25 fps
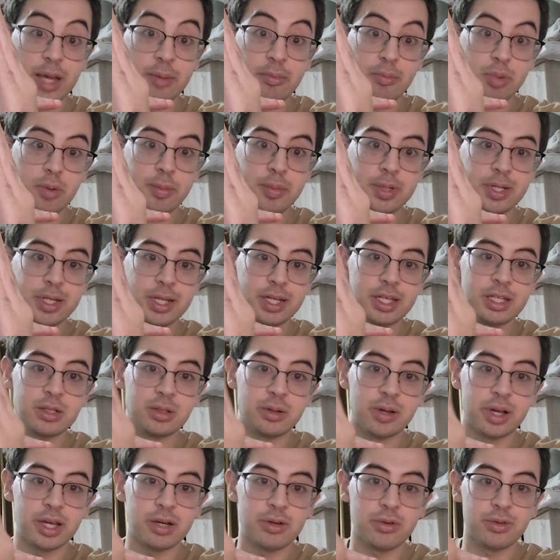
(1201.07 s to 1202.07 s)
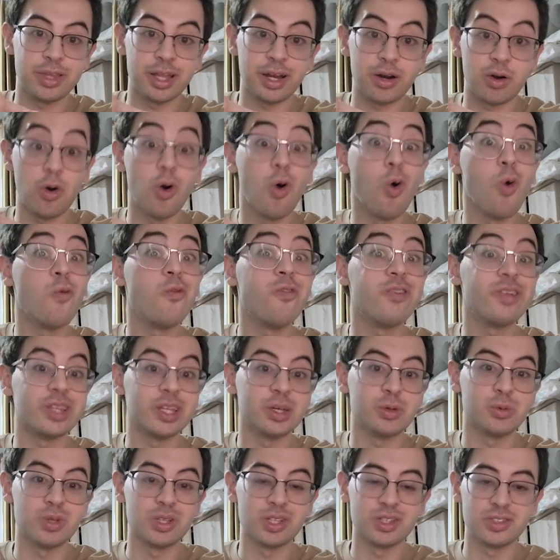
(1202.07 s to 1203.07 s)
a perpendicular angle that
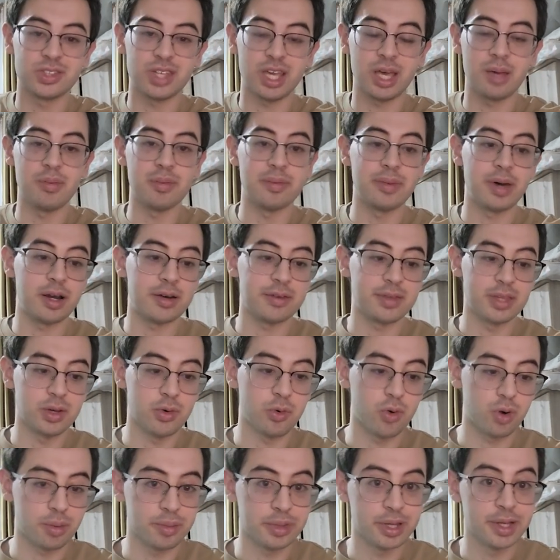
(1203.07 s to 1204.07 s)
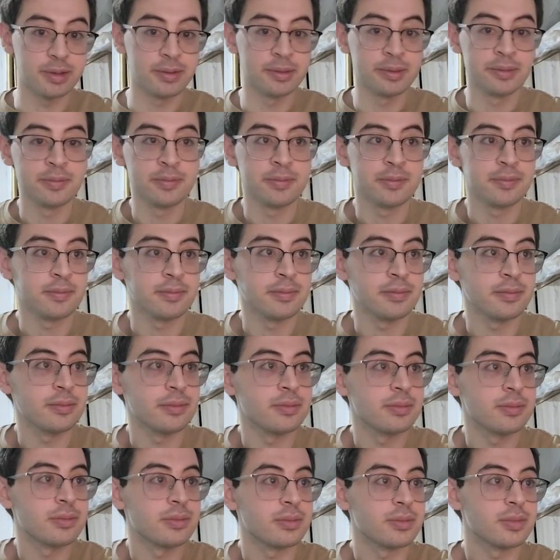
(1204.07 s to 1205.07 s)
hopefully will escape him out of the orbit.
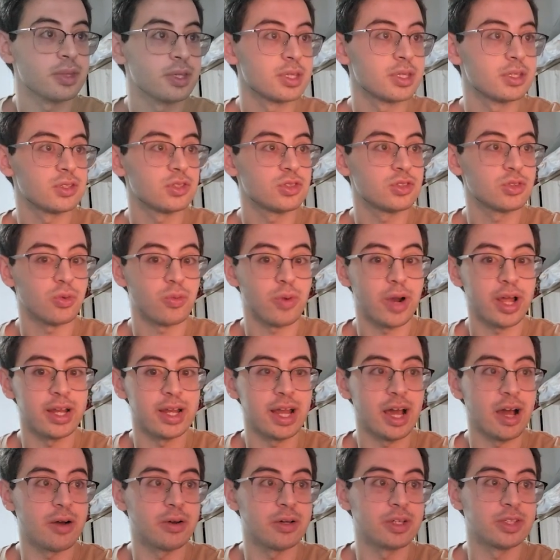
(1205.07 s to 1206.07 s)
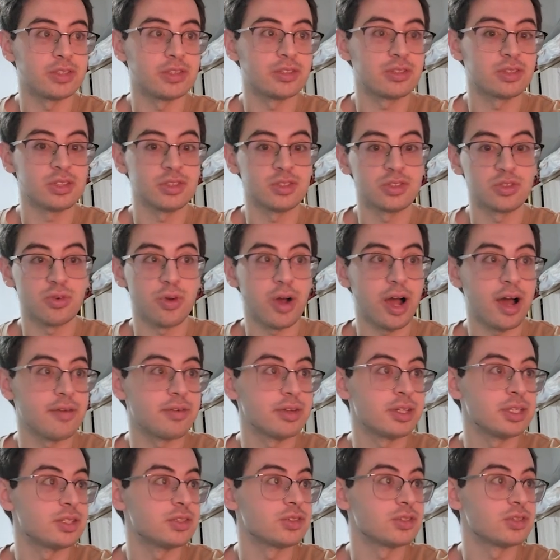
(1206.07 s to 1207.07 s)
So right now his
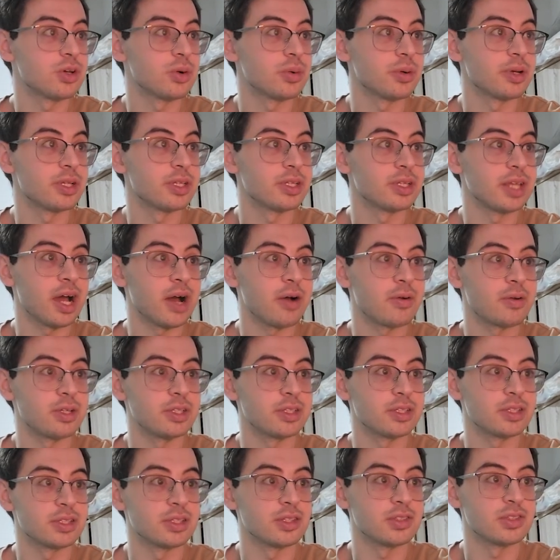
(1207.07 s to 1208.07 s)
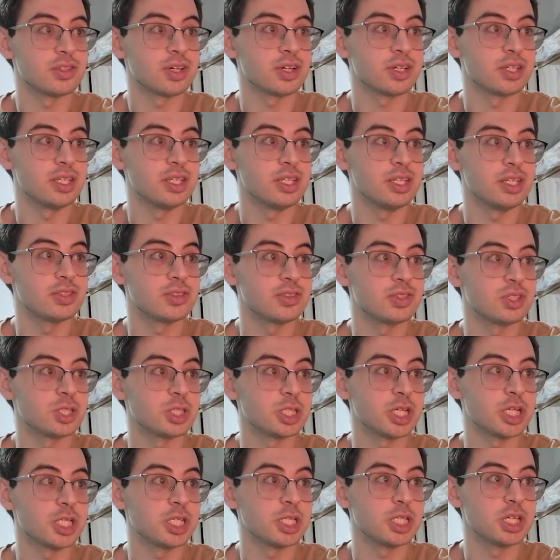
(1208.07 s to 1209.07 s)
gravity is going down into the sun. He needs to
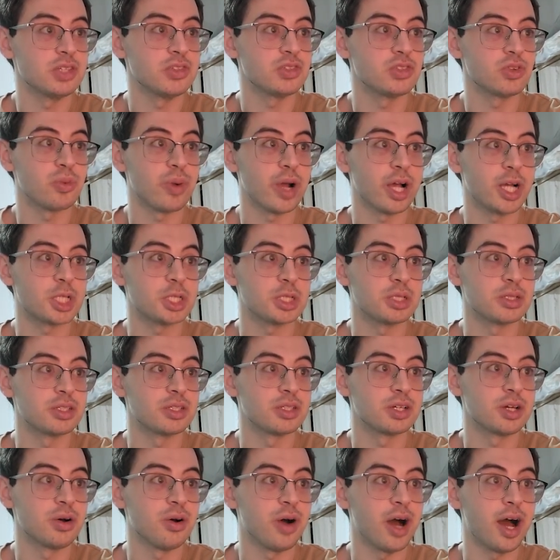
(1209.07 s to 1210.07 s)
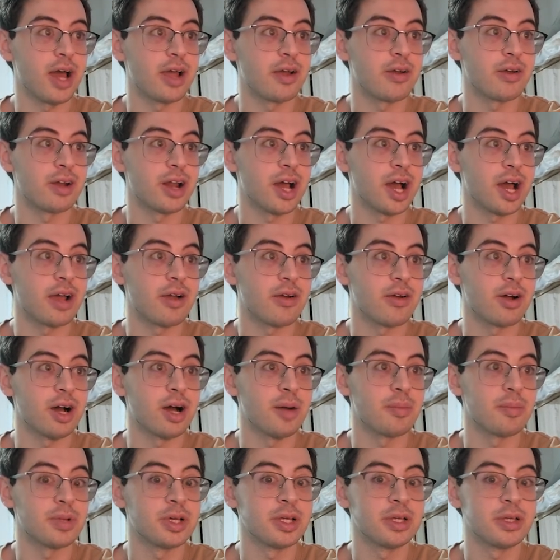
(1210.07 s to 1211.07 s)
change his direction to go higher and higher
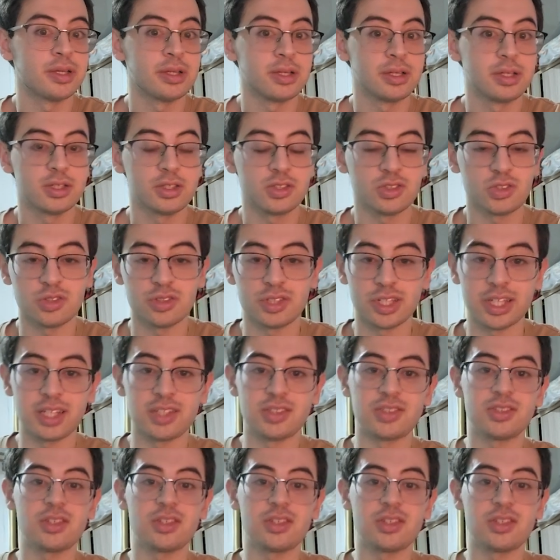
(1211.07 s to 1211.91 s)
up. So it's